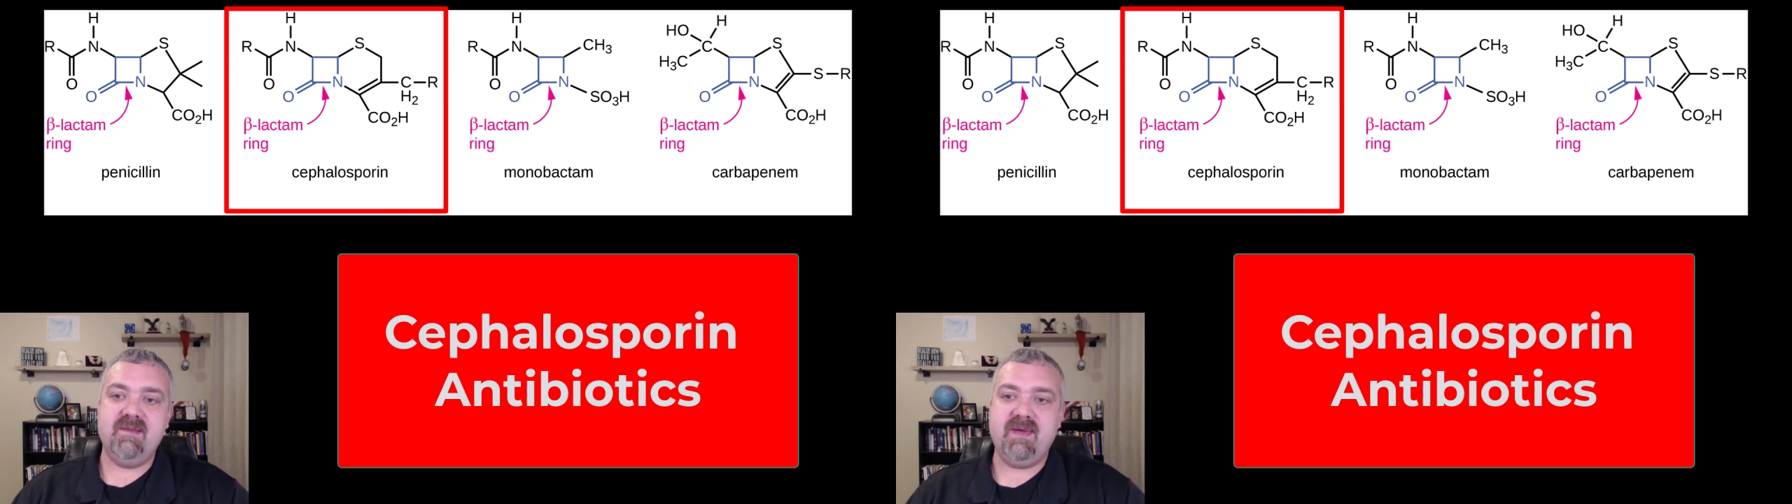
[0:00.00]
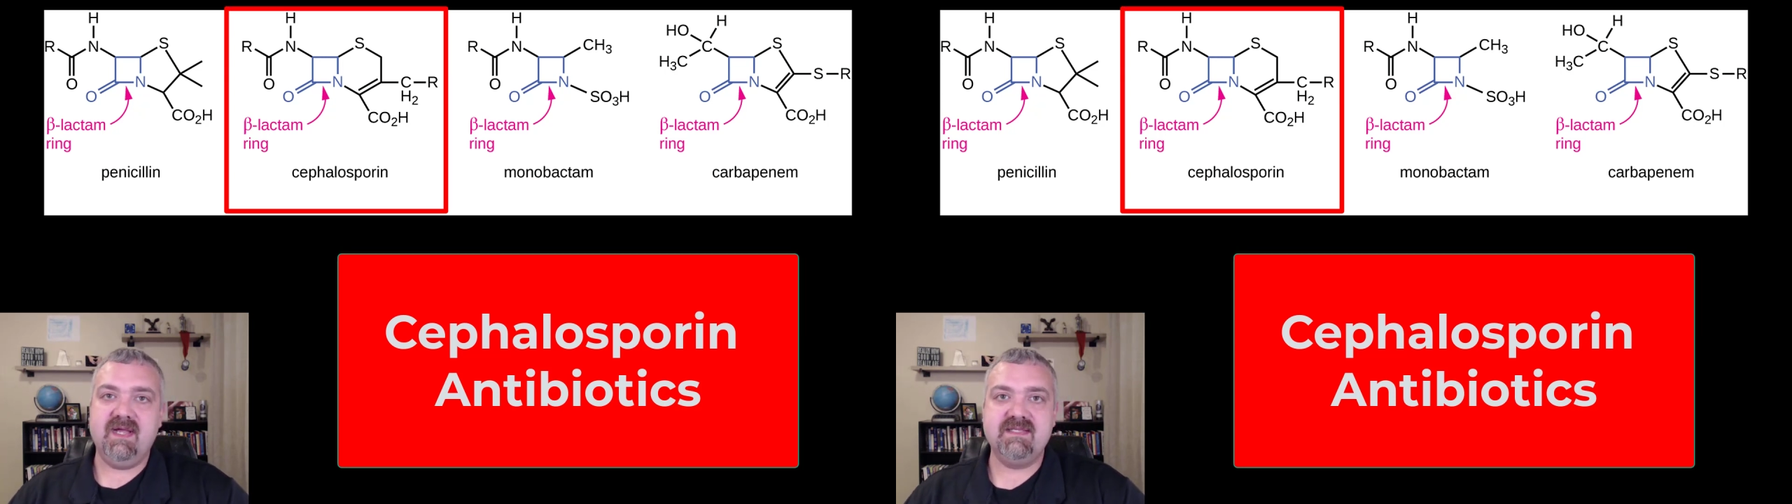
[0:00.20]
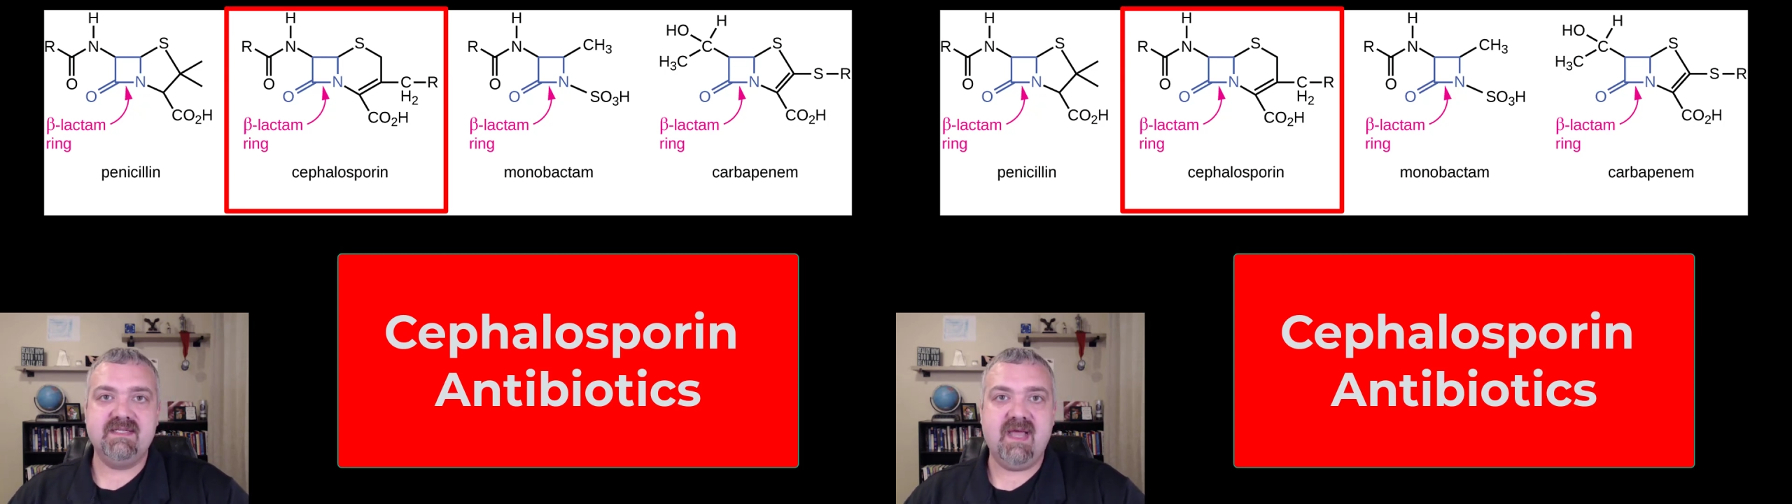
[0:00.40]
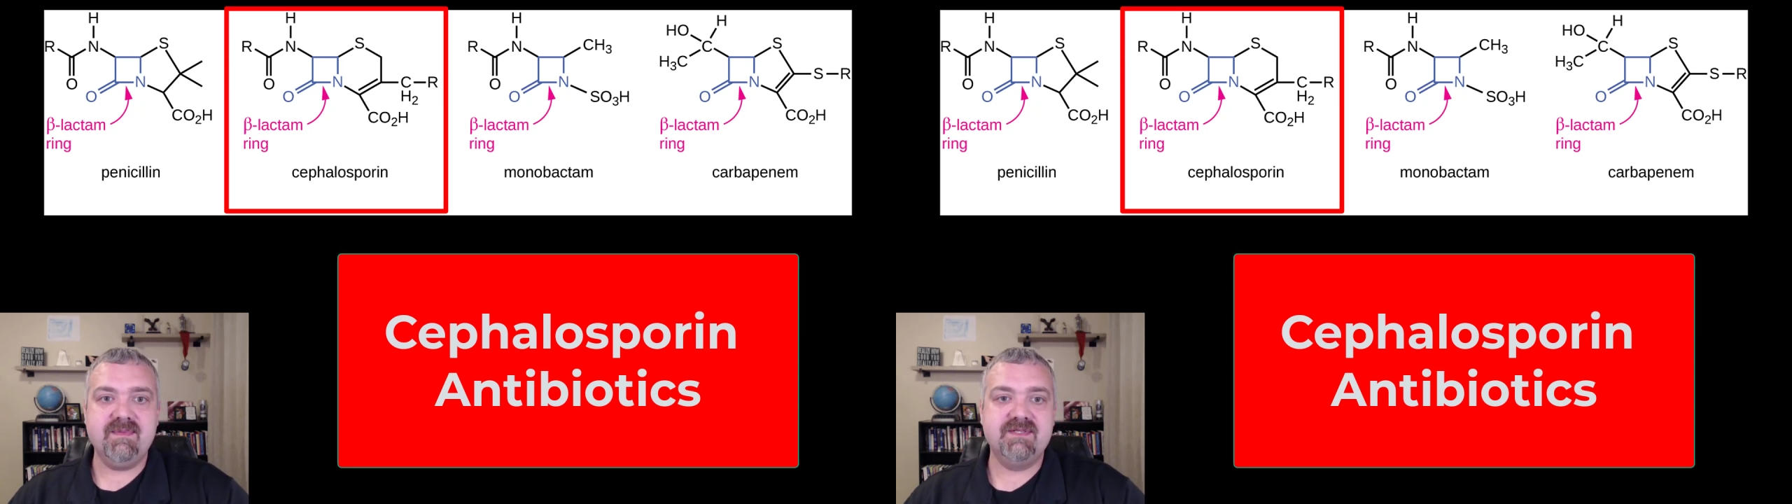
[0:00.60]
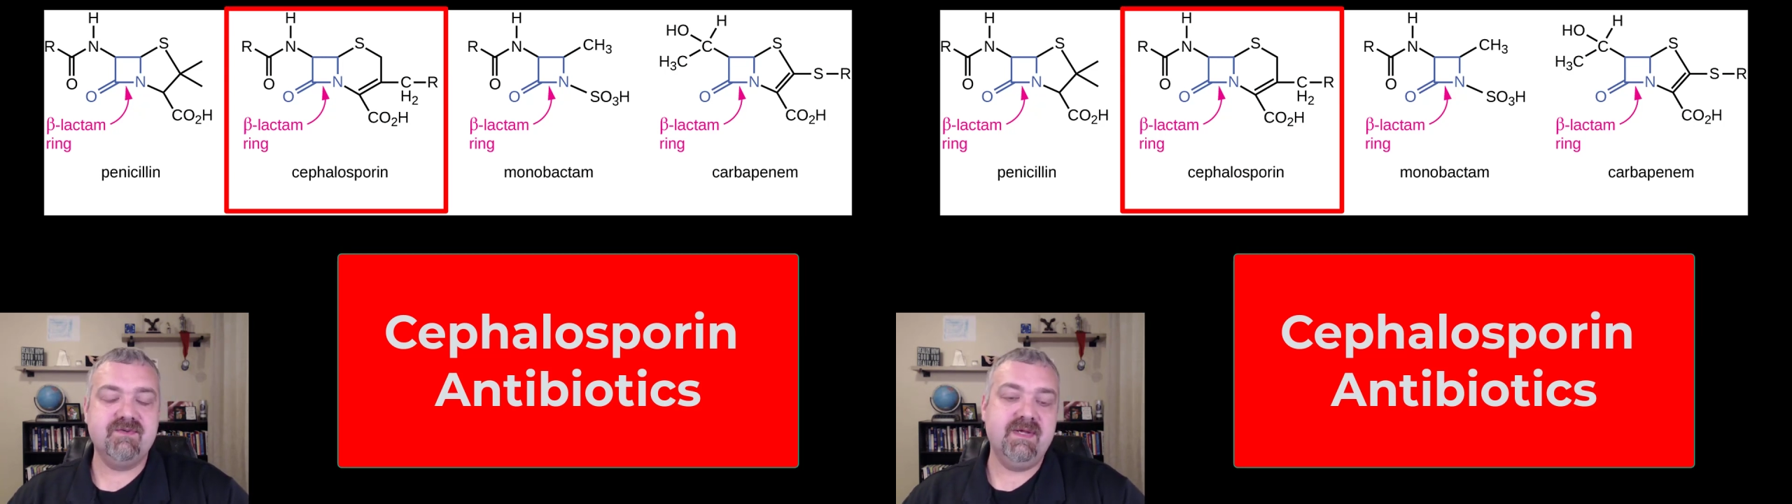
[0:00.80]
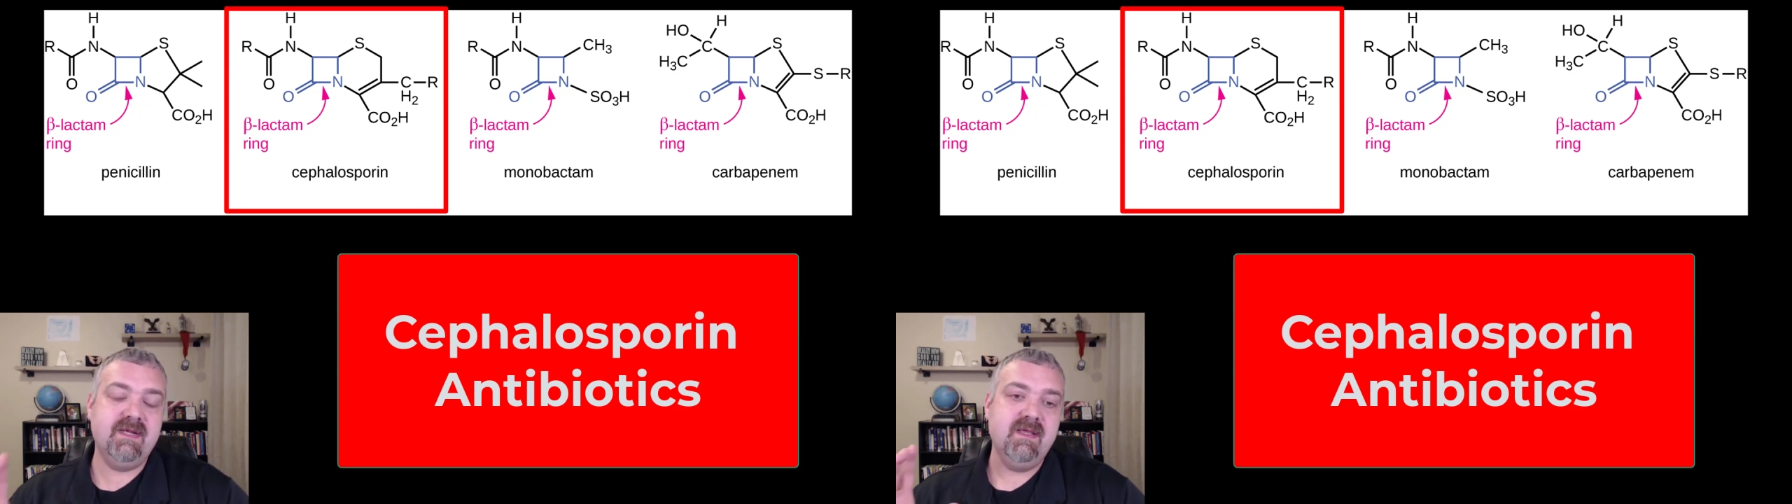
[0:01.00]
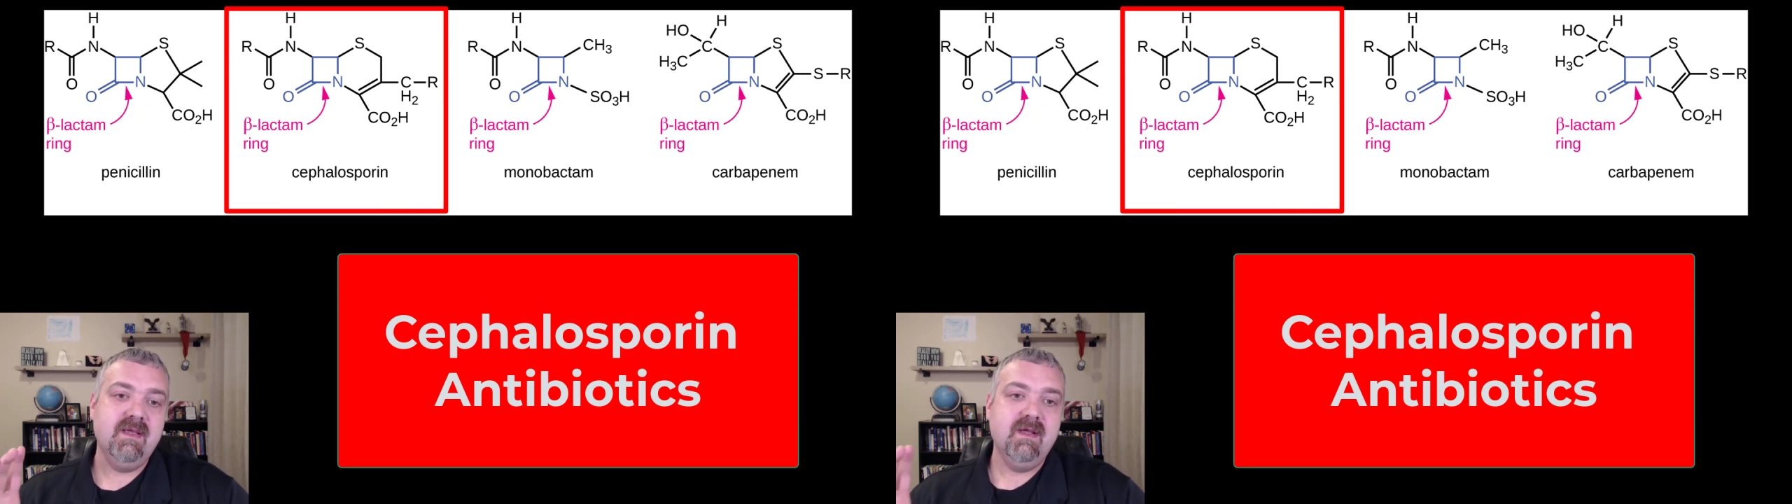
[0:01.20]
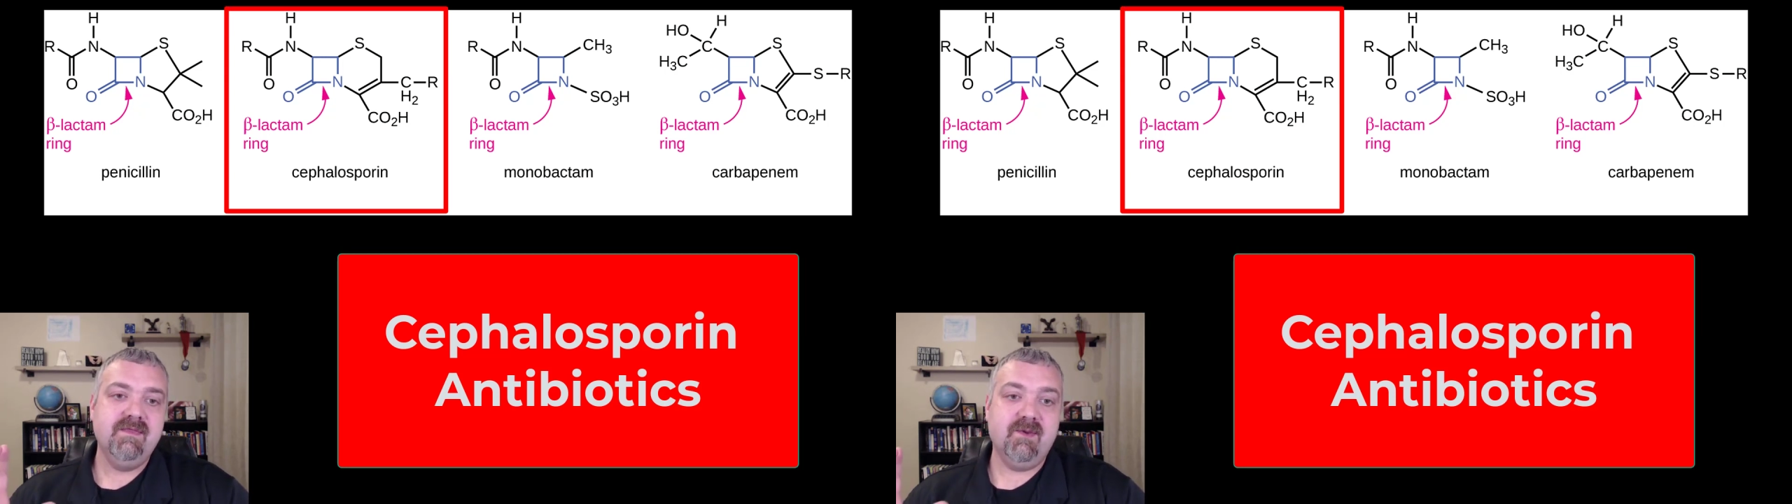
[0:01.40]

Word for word: antibiotics at the top of the screen,